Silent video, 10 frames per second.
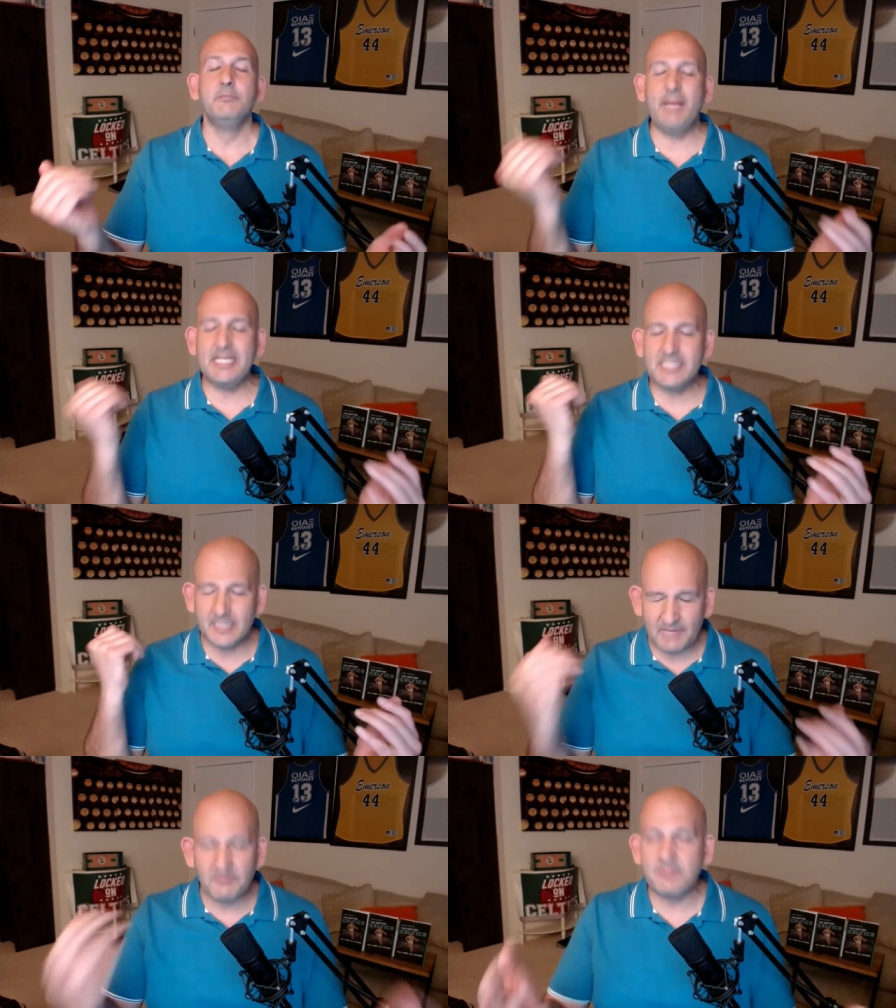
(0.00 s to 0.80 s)

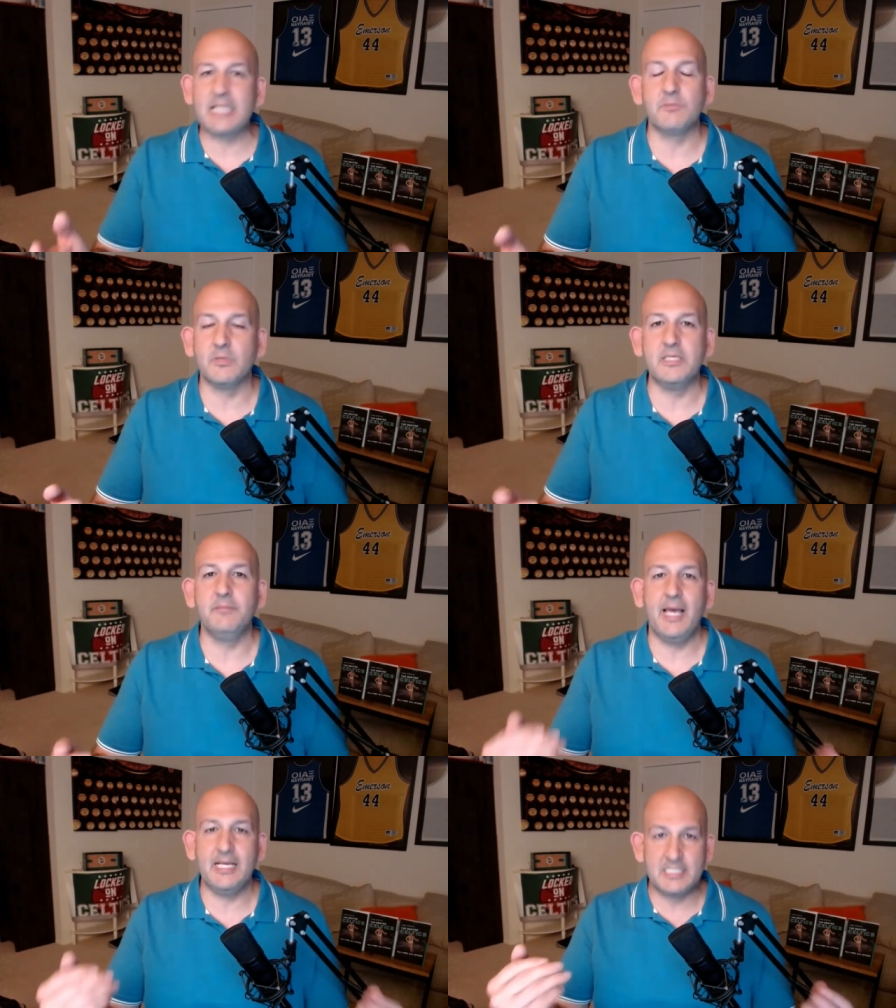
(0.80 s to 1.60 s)
basically every basketball
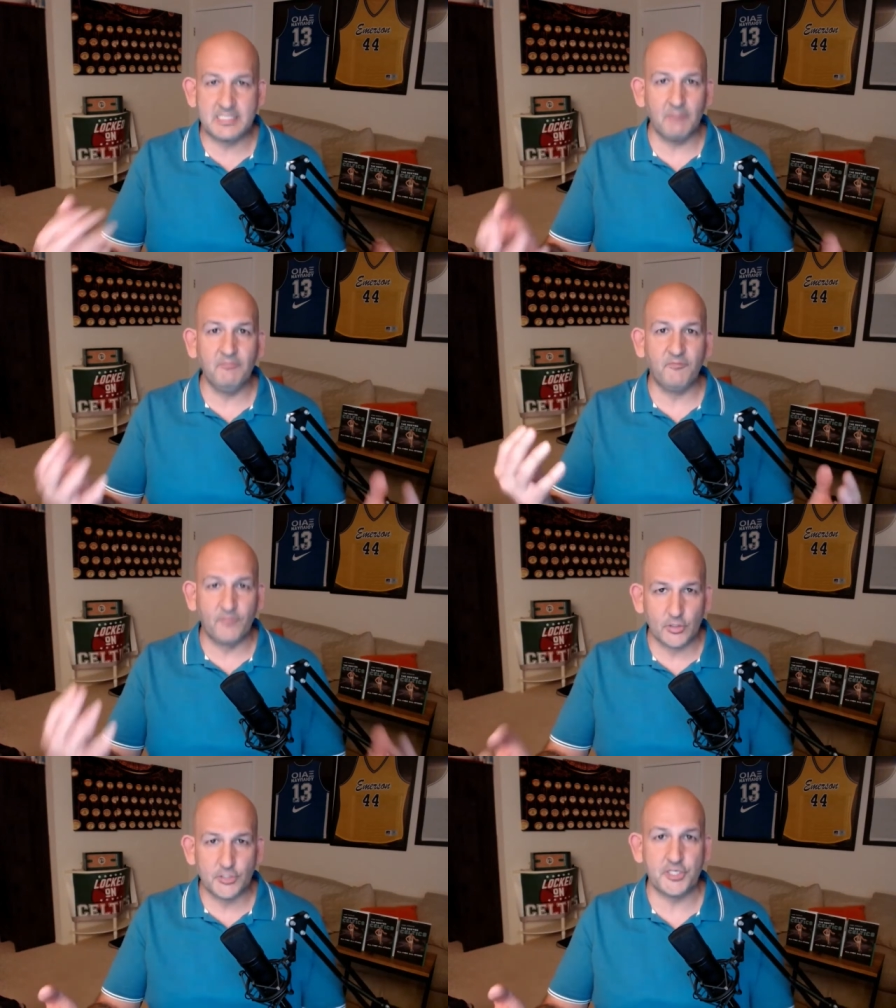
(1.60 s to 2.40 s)
team has some
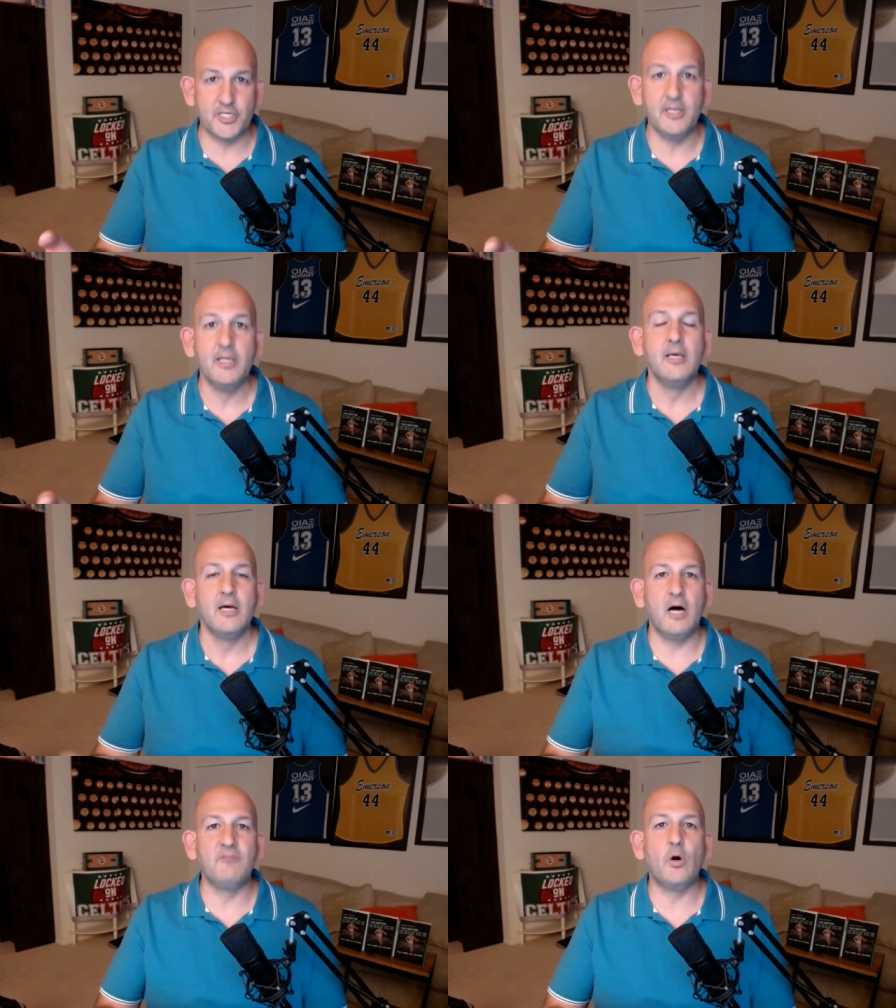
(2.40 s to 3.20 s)
version
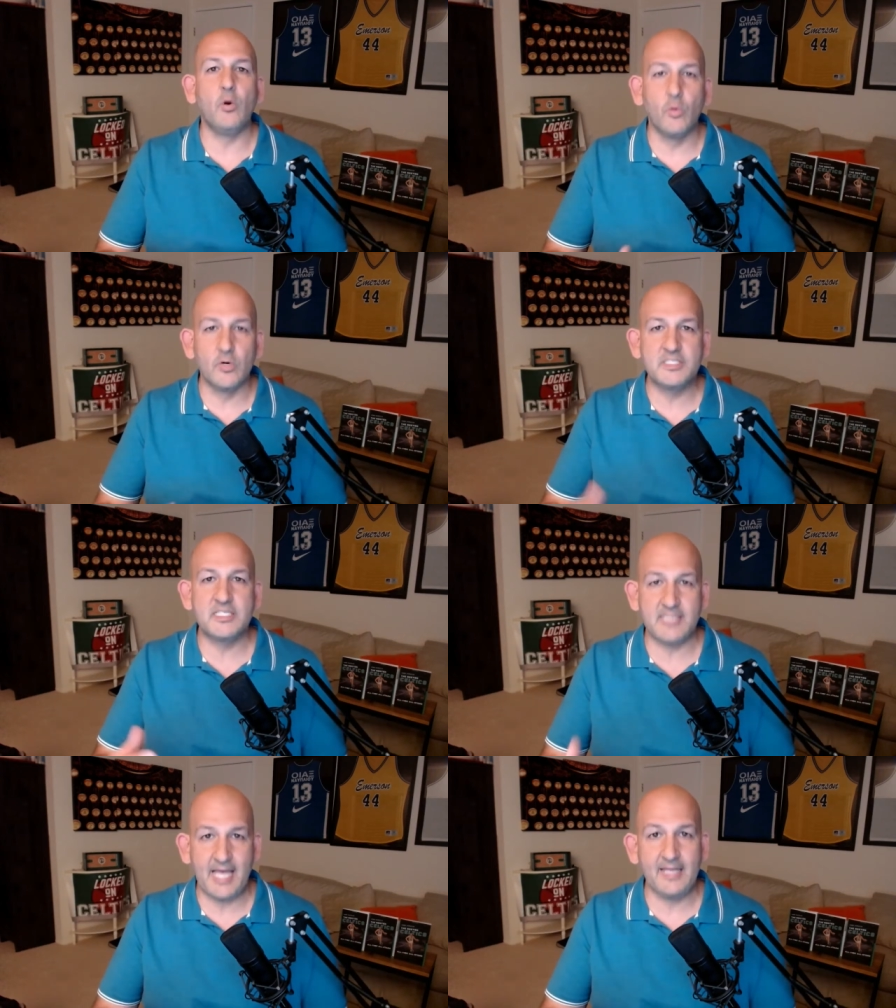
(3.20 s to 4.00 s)
of a horn
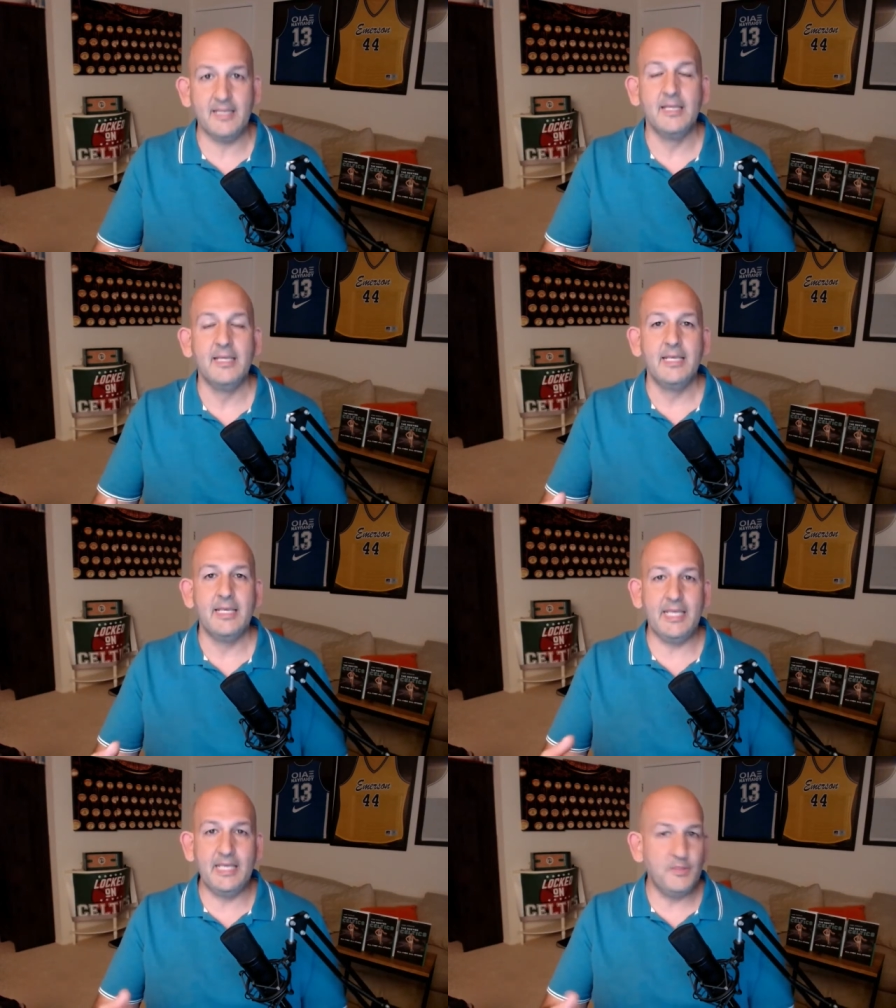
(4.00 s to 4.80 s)
set
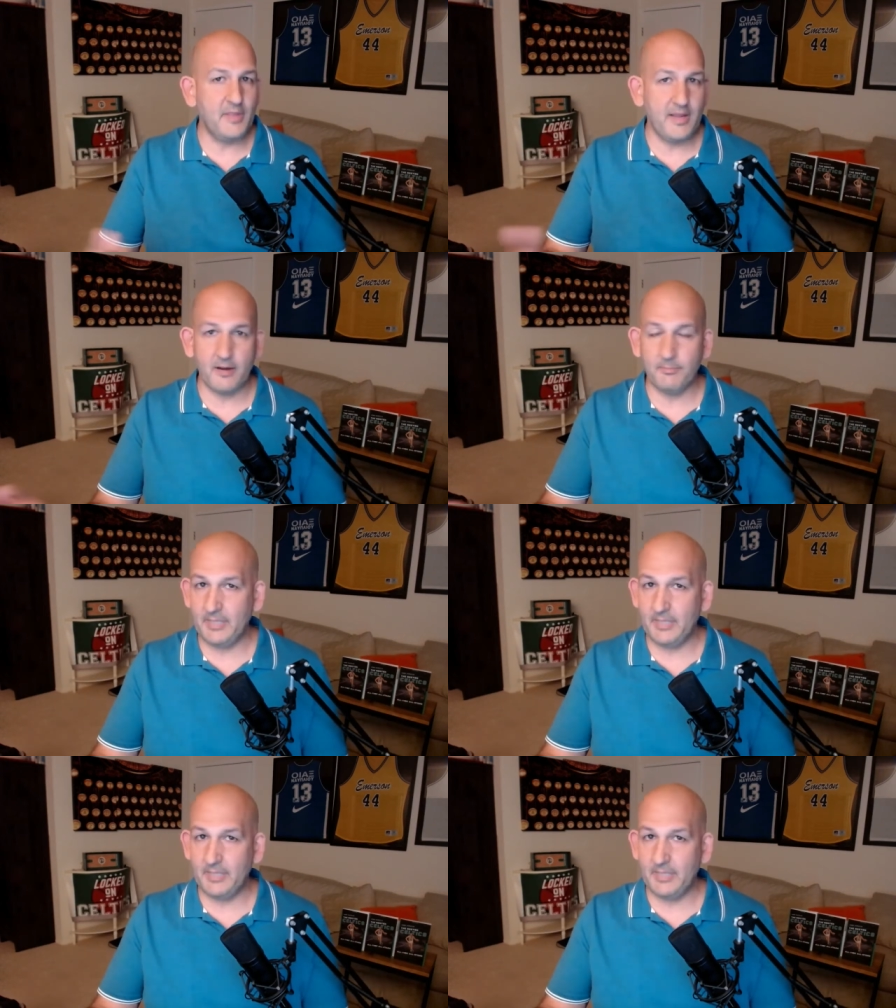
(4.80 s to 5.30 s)
in their